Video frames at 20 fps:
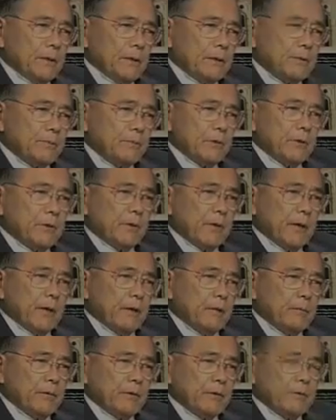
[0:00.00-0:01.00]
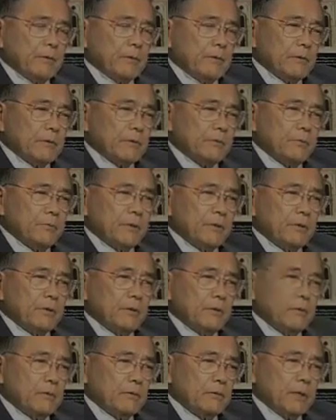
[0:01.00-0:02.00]
Speaker Albert or
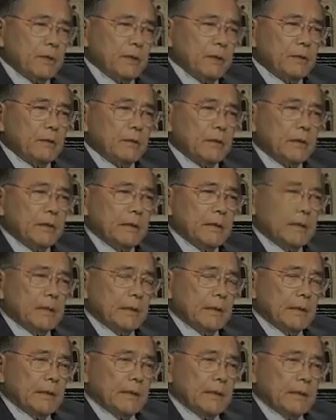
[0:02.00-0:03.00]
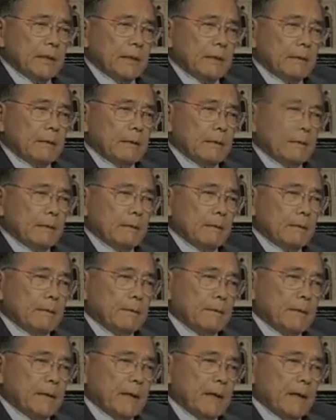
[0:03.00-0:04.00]
Speaker O'Neill,
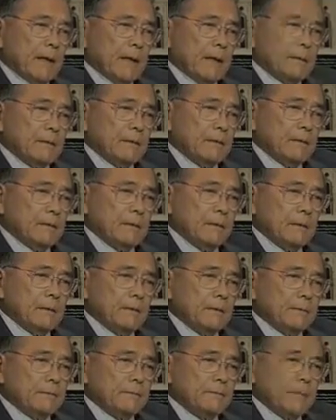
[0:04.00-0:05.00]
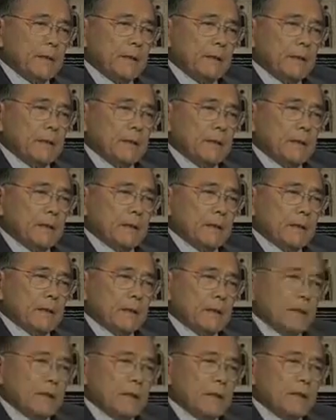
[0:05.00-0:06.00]
and
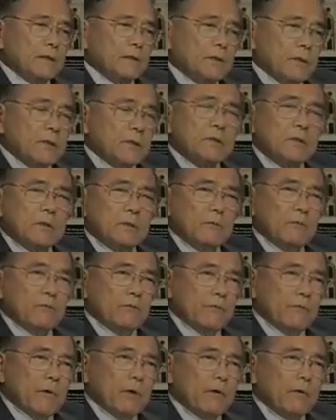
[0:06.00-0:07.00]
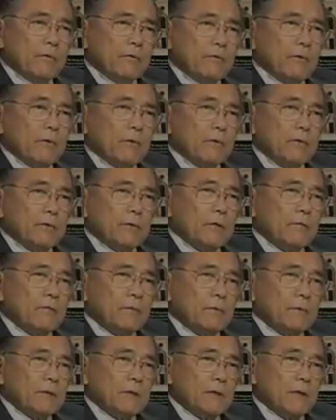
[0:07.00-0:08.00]
it's just very, very
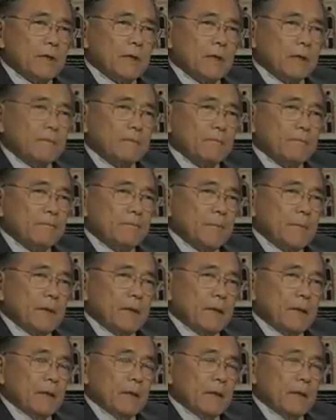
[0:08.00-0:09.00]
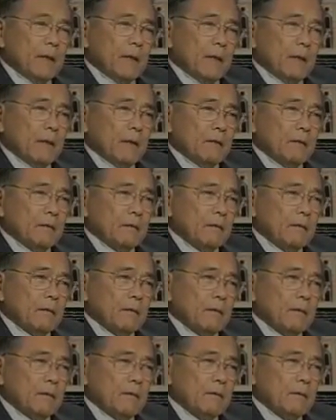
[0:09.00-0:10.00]
different today. And
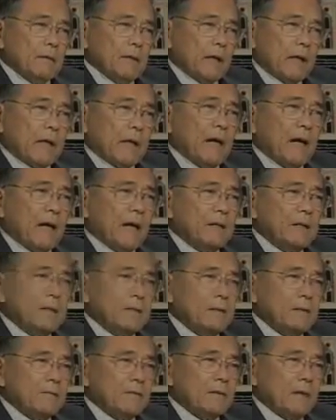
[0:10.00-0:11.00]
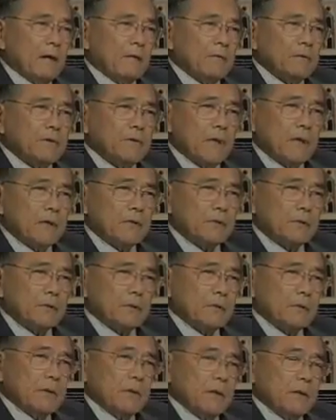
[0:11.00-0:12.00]
the kind of
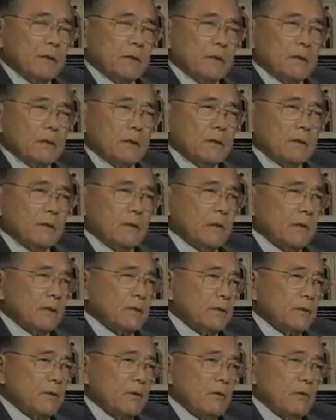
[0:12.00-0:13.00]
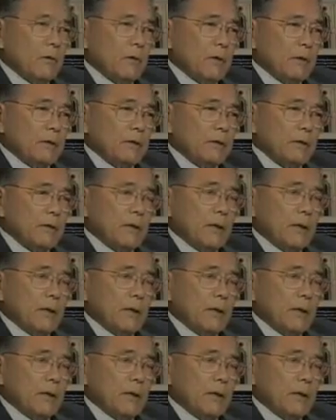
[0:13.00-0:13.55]
conversation doesn't go on.